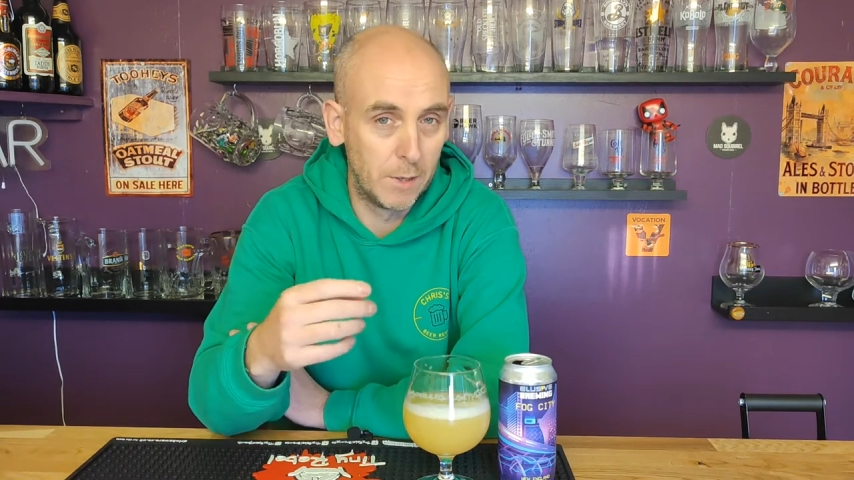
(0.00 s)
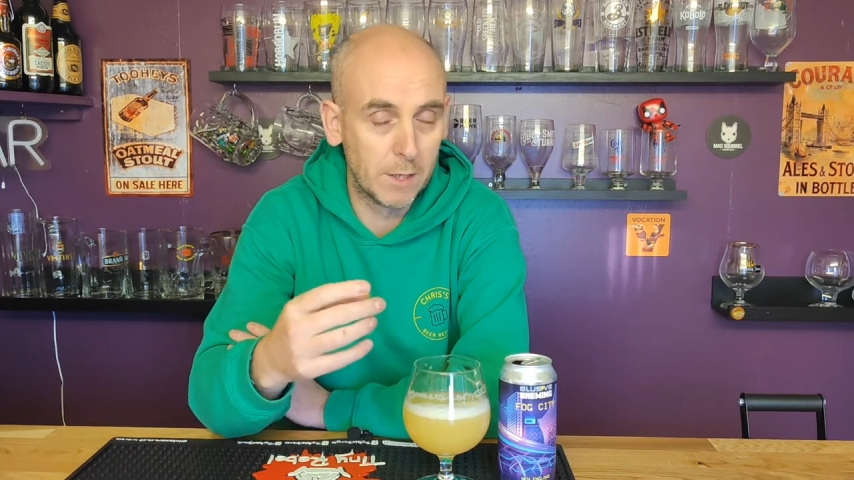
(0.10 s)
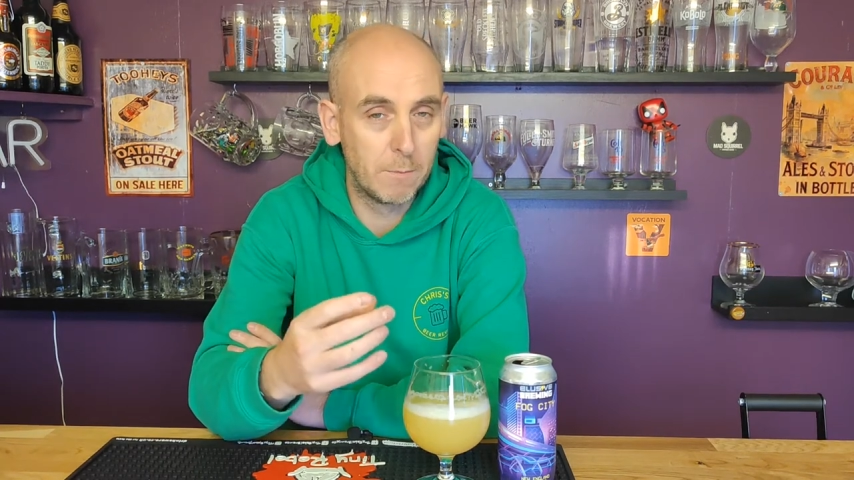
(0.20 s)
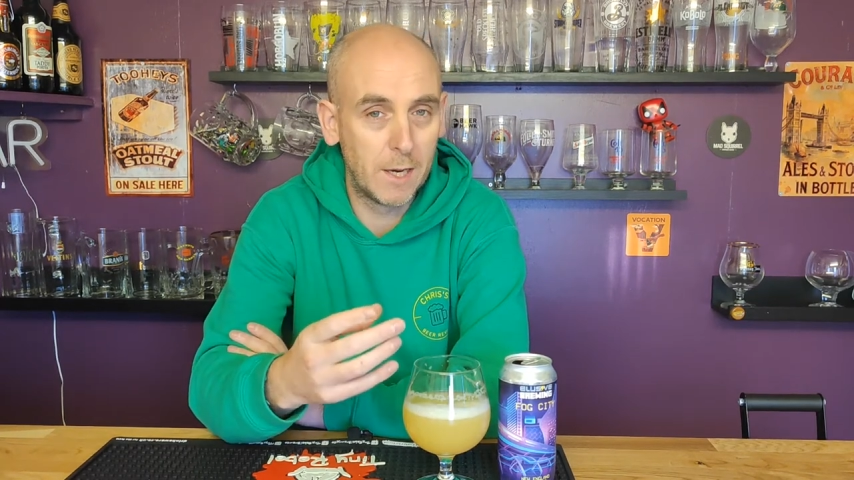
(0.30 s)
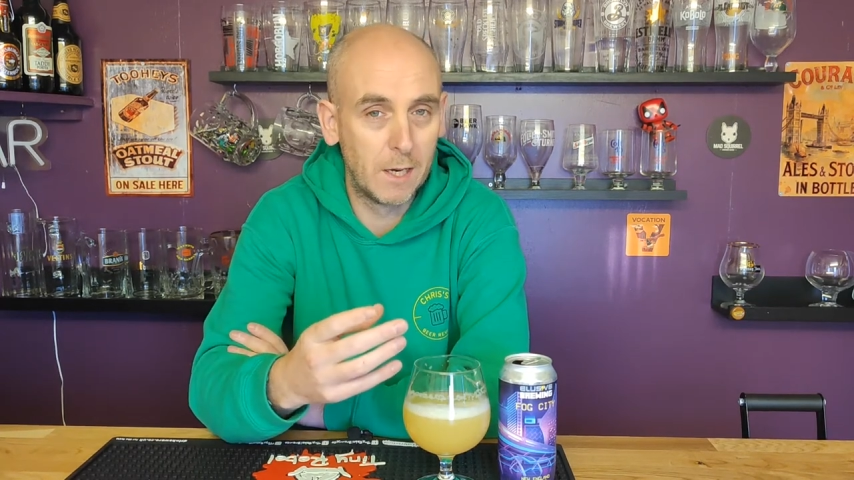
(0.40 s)
but
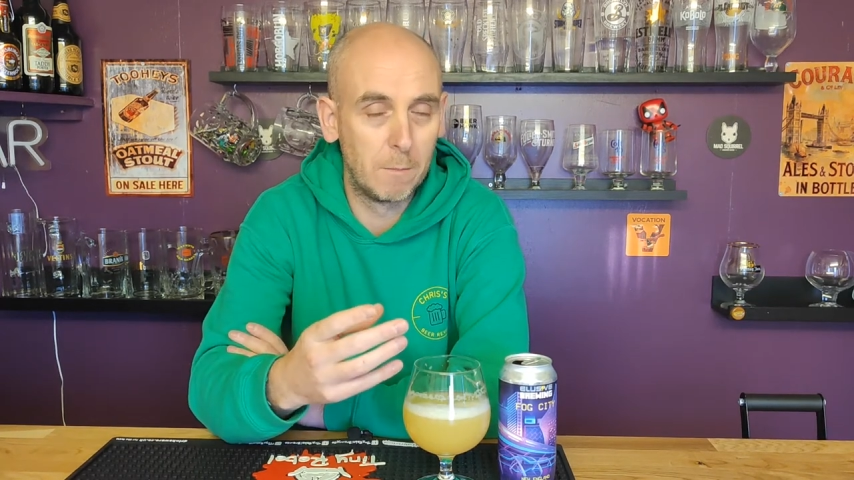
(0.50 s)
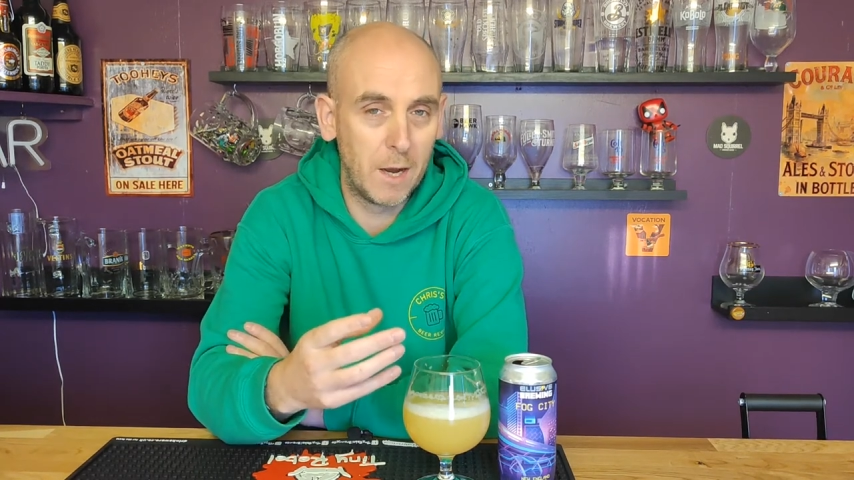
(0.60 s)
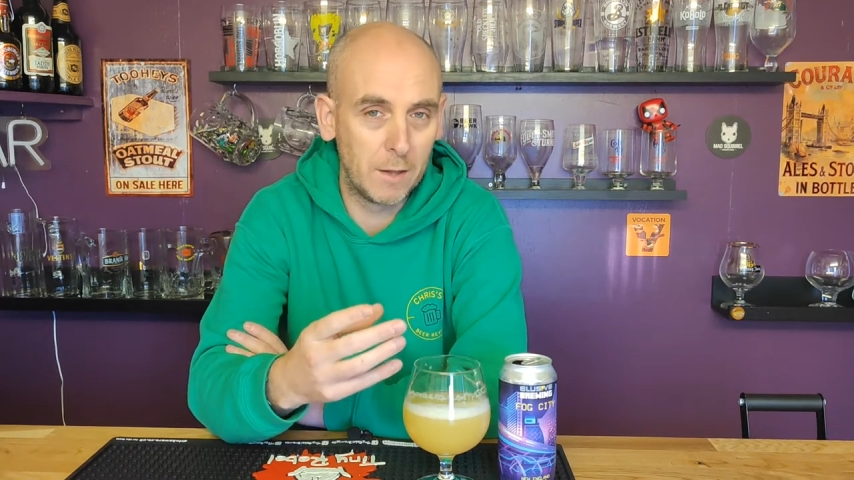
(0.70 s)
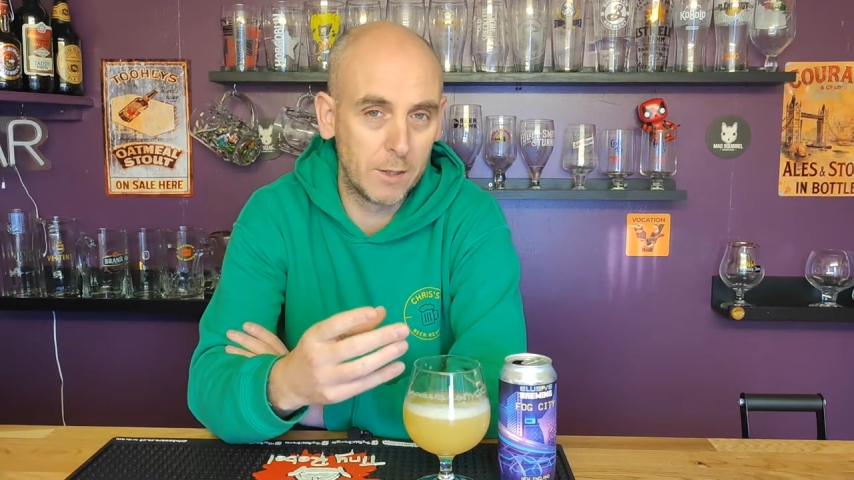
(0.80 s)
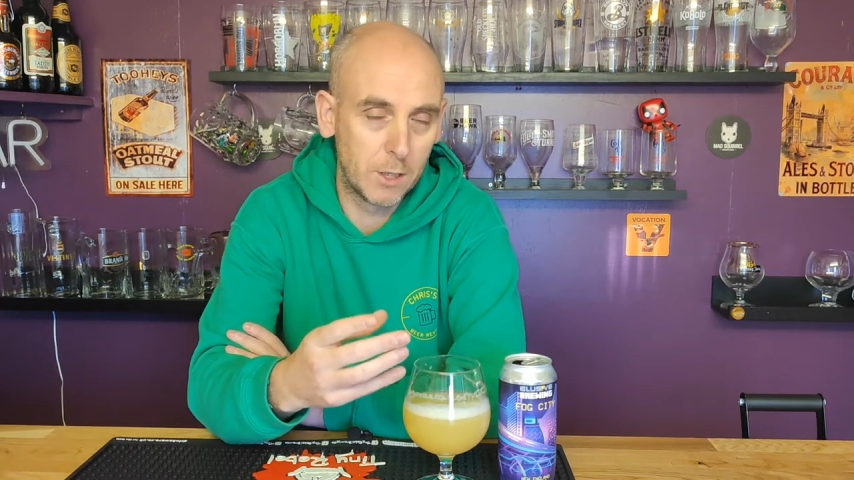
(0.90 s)
it's mainly
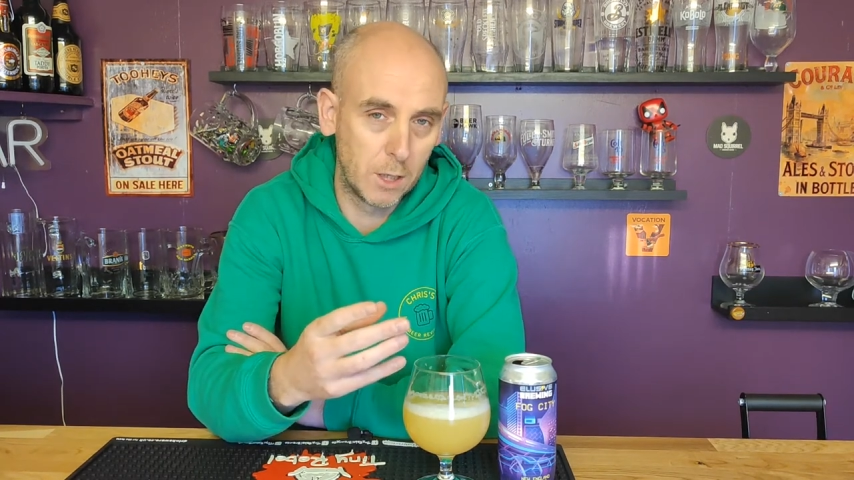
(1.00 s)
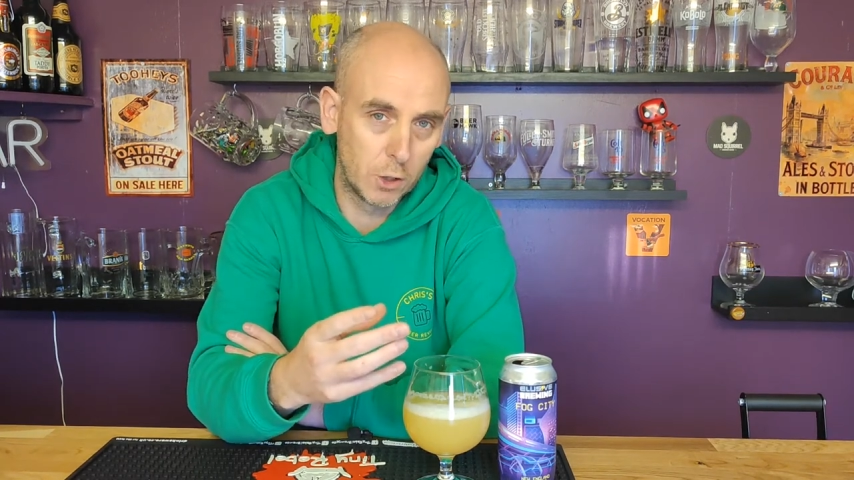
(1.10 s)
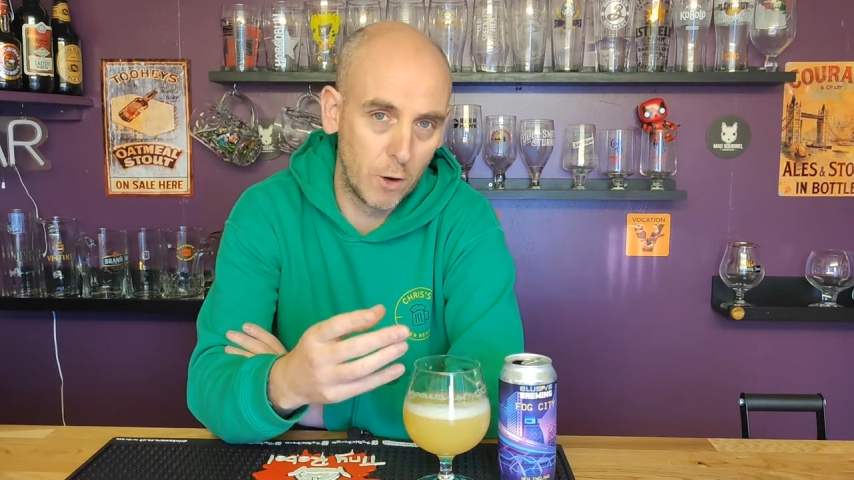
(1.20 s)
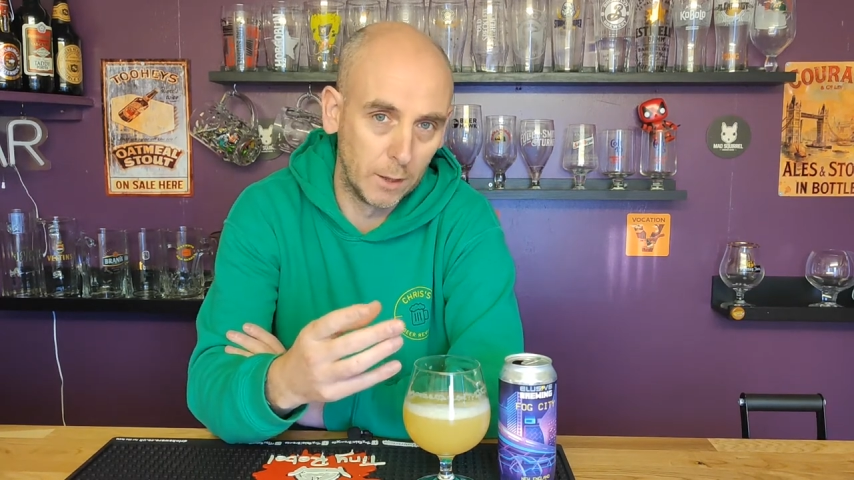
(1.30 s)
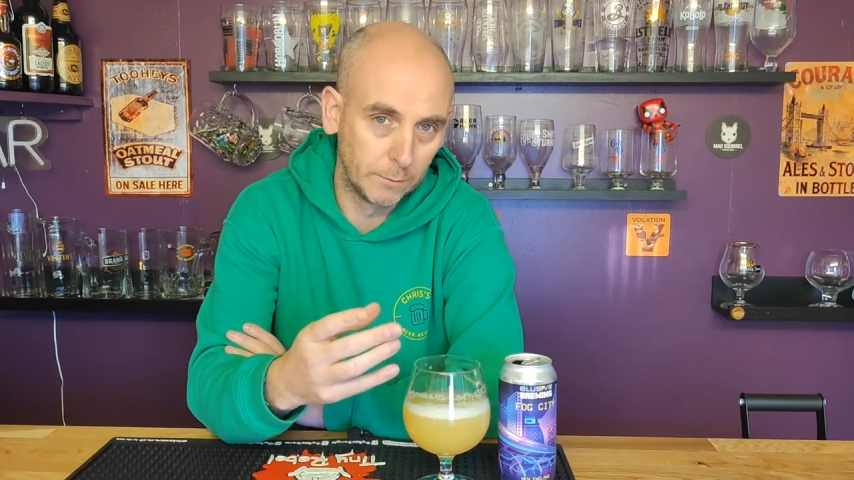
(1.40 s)
about the
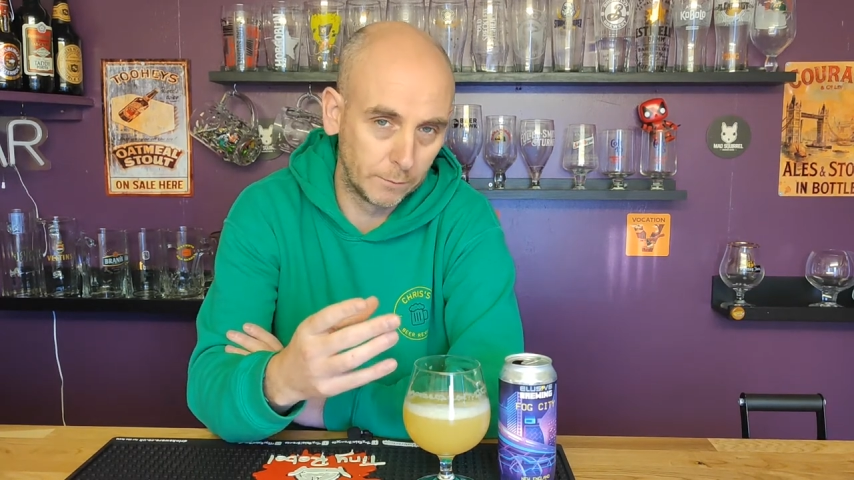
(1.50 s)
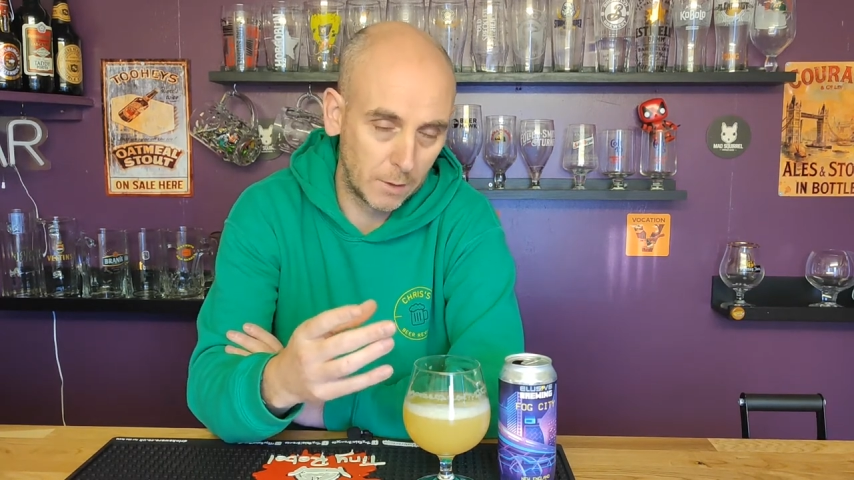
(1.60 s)
citra.